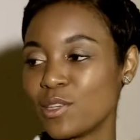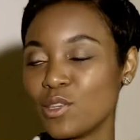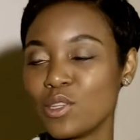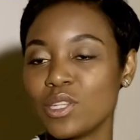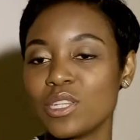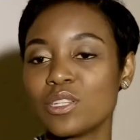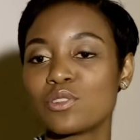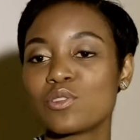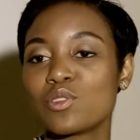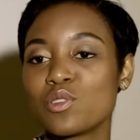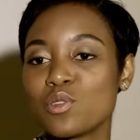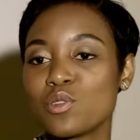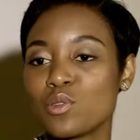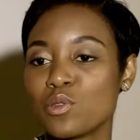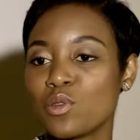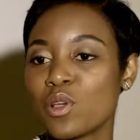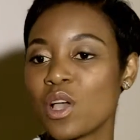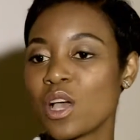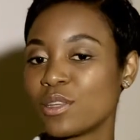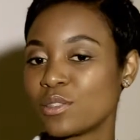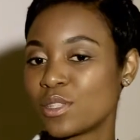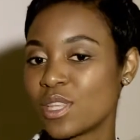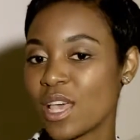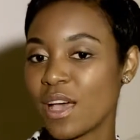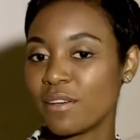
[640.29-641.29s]
You need
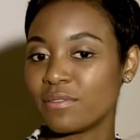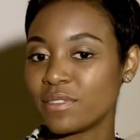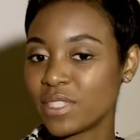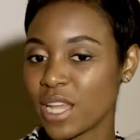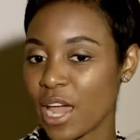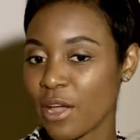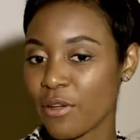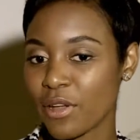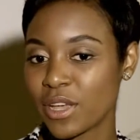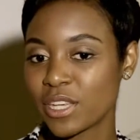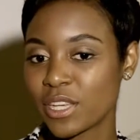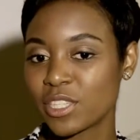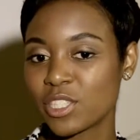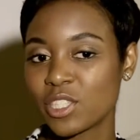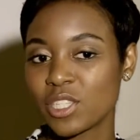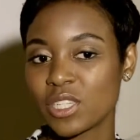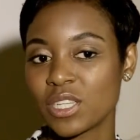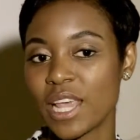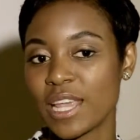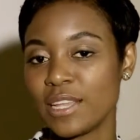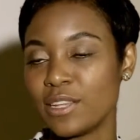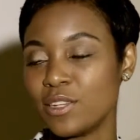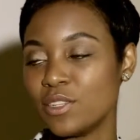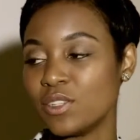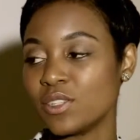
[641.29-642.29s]
to have
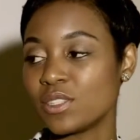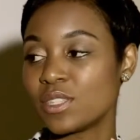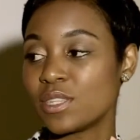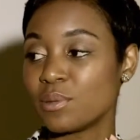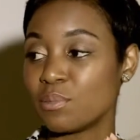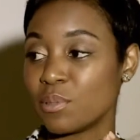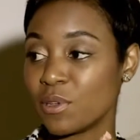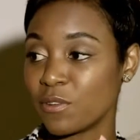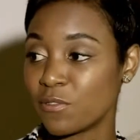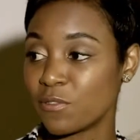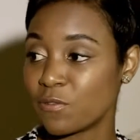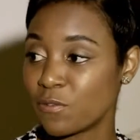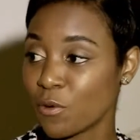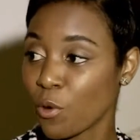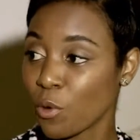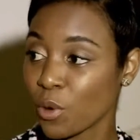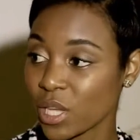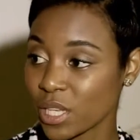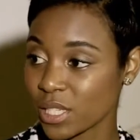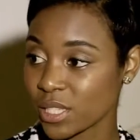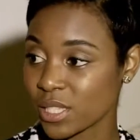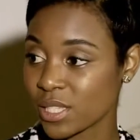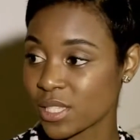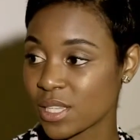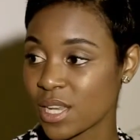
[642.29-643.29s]
direction and you need to be
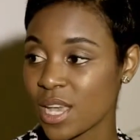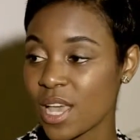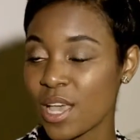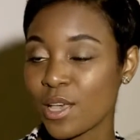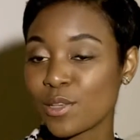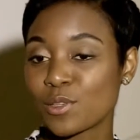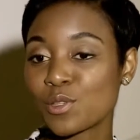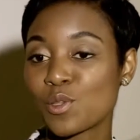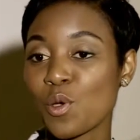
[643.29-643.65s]
focused.